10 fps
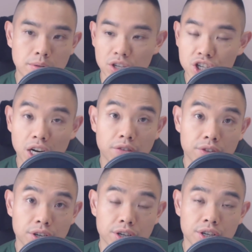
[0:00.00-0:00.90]
the chart of
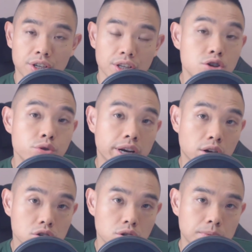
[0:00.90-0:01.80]
the trade that got
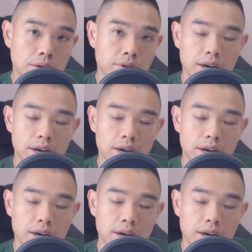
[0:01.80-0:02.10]
stopped out, right?